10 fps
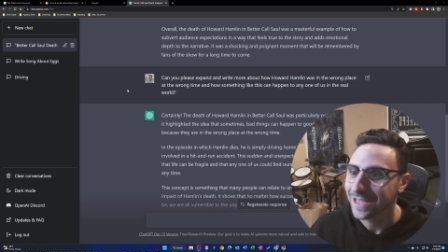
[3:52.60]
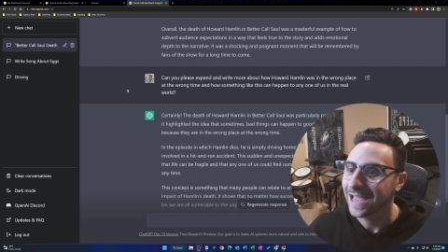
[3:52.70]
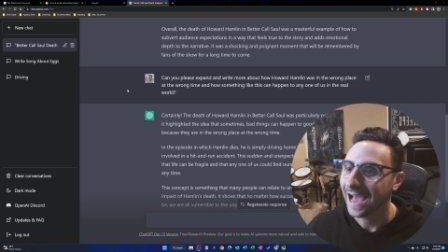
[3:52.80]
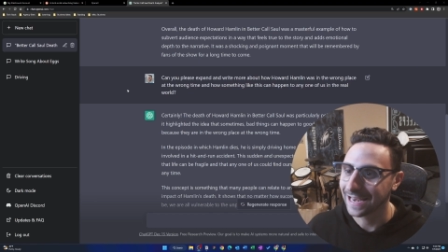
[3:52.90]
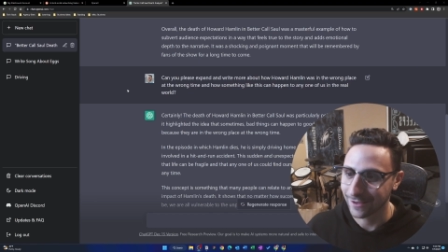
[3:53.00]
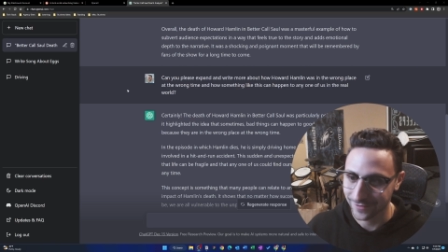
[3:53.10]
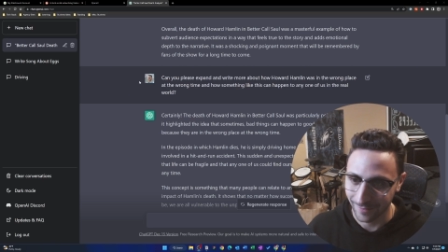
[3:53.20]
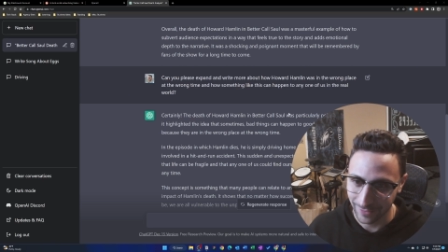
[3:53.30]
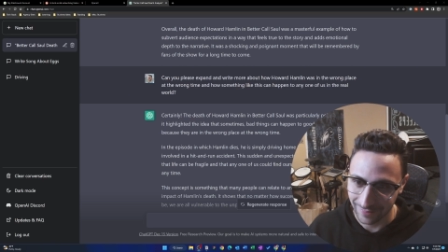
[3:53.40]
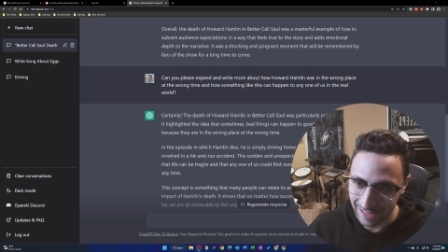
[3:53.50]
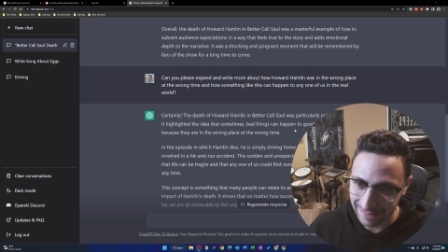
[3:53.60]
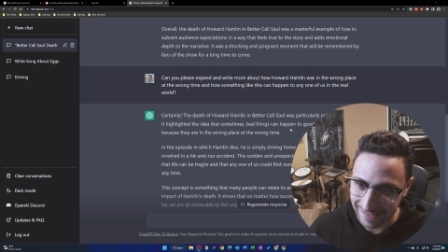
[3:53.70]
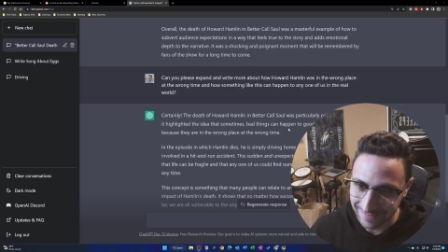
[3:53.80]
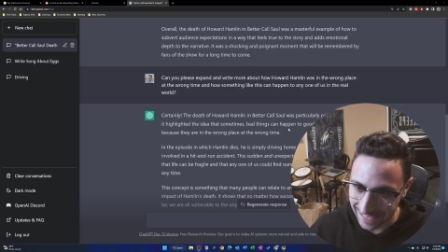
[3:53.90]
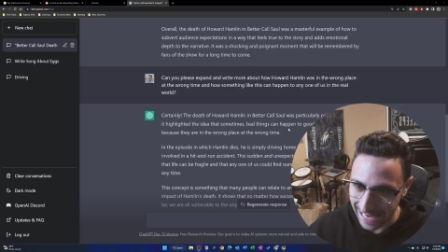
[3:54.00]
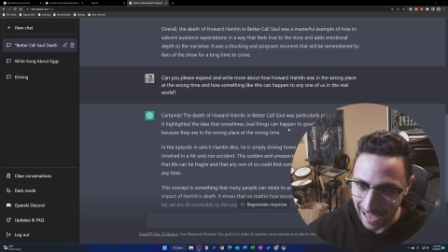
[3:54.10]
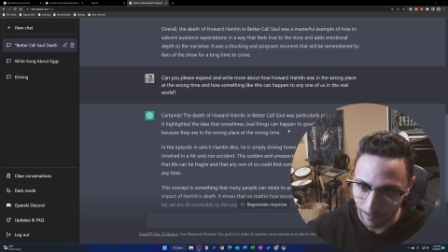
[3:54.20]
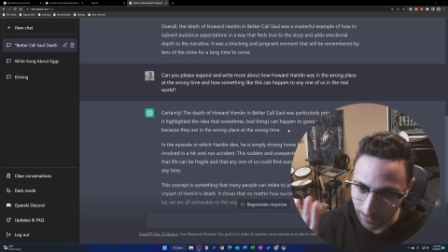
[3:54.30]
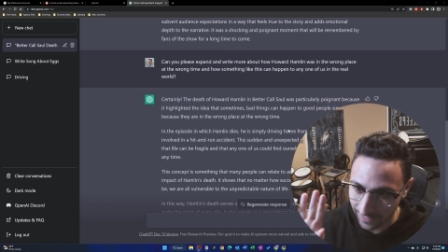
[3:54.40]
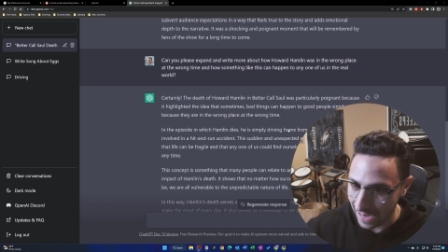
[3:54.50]
and how something like this can
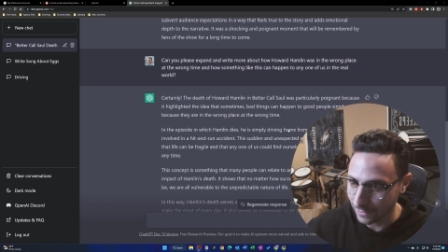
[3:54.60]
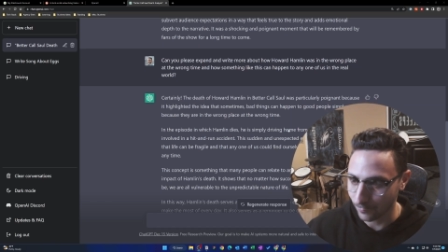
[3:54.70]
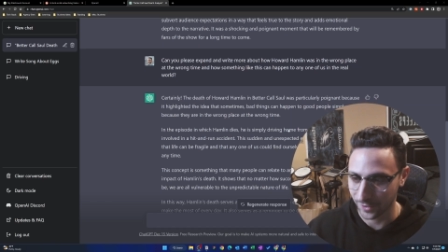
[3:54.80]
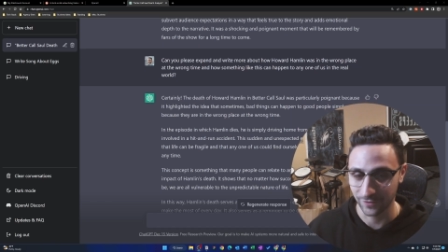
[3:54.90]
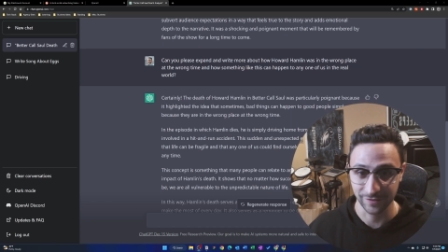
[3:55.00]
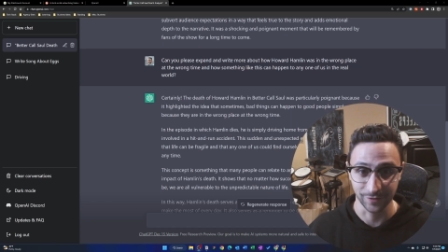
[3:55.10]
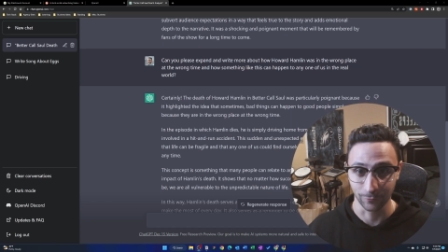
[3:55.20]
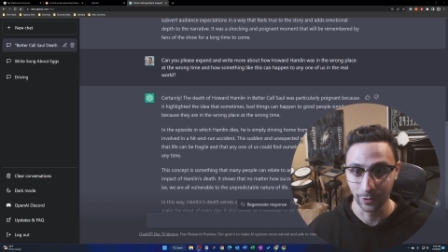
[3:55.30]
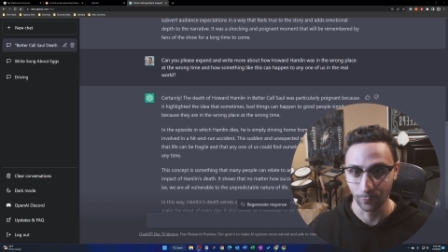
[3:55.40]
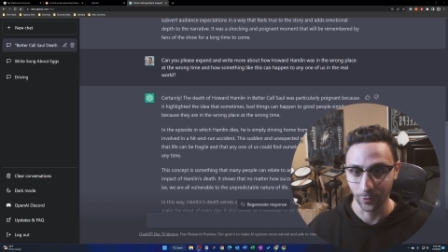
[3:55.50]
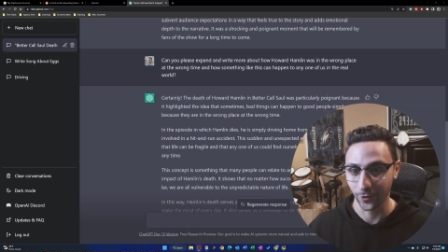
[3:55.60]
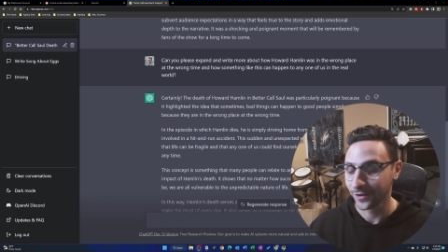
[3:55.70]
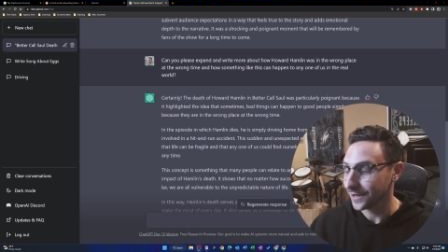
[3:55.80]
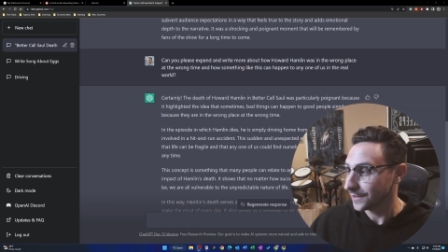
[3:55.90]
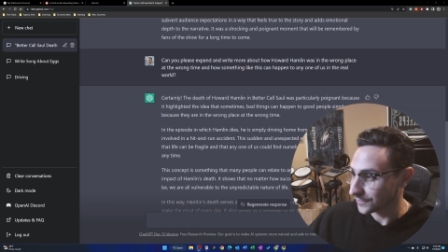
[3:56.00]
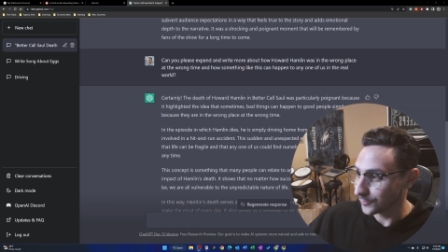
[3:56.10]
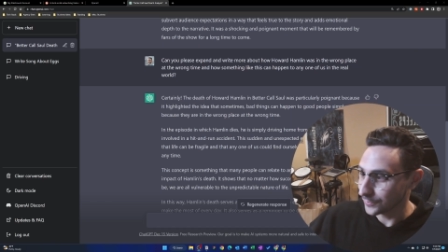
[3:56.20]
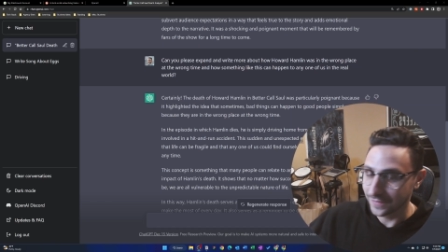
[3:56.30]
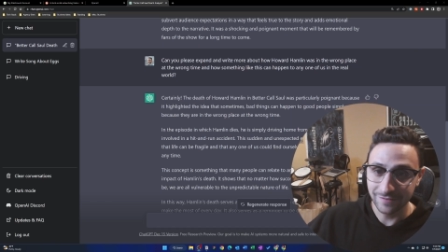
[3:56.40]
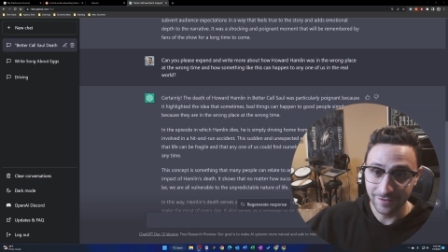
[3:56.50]
happen to any one of us in the real world? So
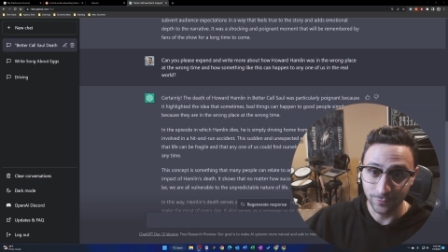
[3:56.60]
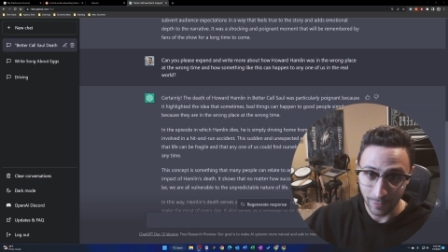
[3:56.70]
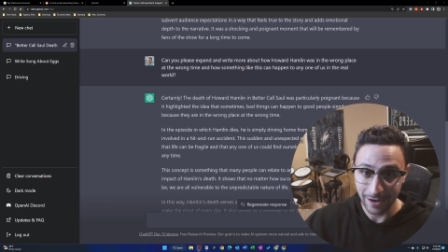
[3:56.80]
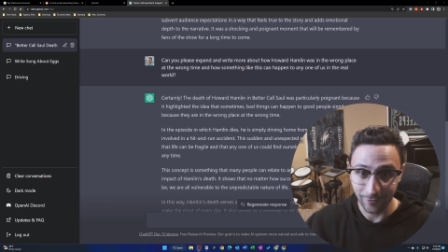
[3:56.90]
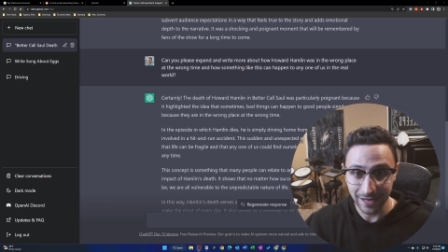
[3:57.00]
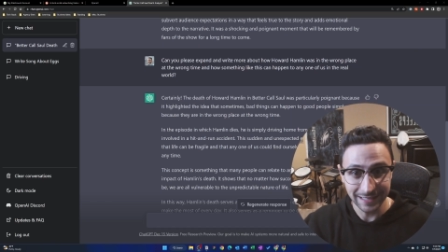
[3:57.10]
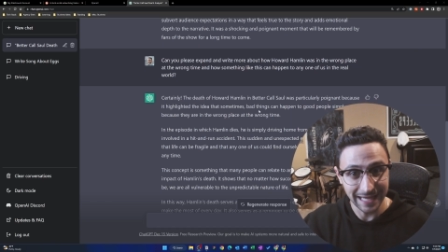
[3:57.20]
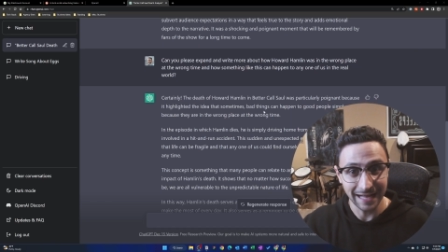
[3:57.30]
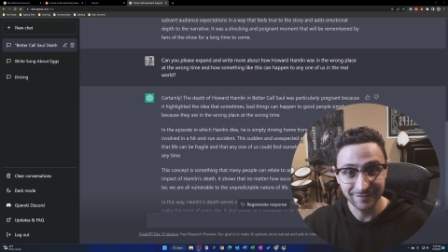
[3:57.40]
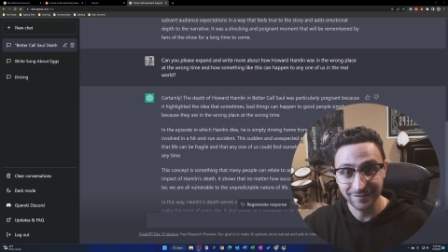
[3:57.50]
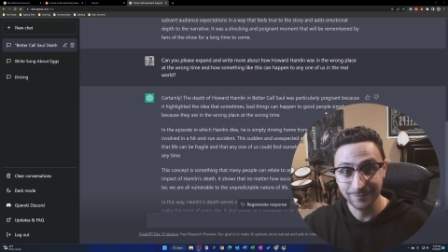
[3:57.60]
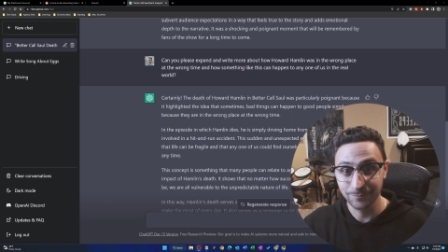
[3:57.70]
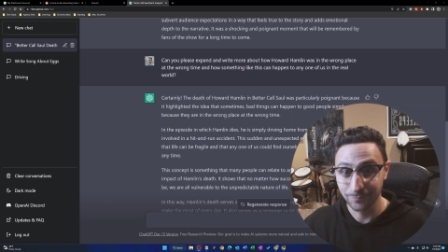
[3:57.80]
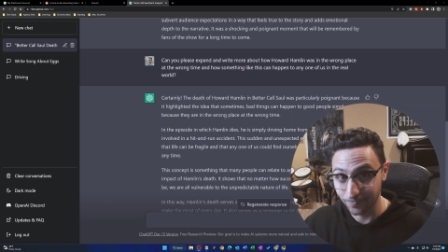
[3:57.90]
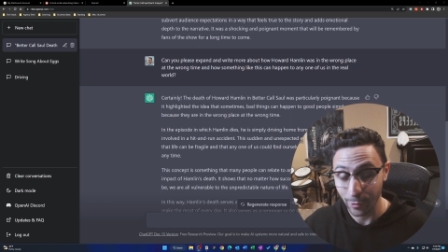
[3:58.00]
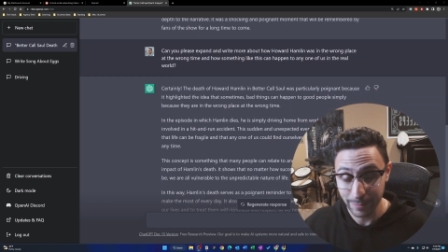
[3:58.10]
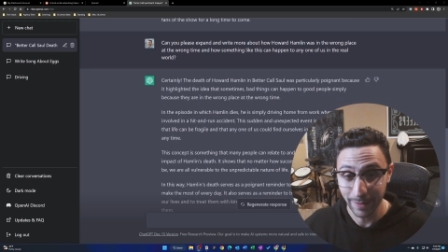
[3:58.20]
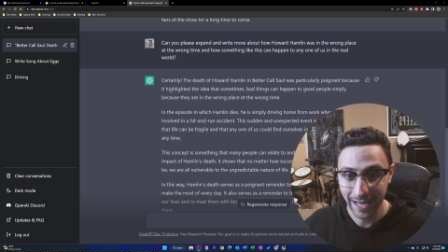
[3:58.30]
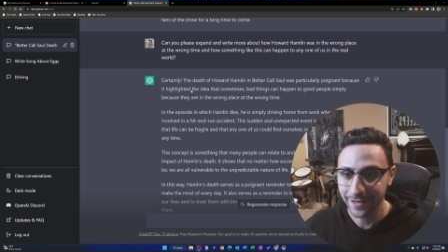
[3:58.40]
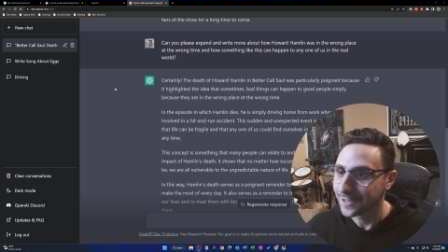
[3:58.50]
this is where it gets pretty
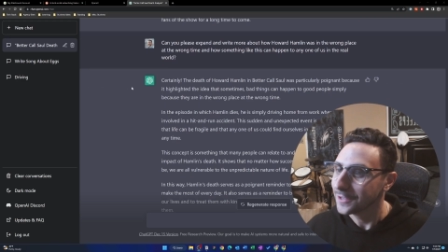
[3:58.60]
bad.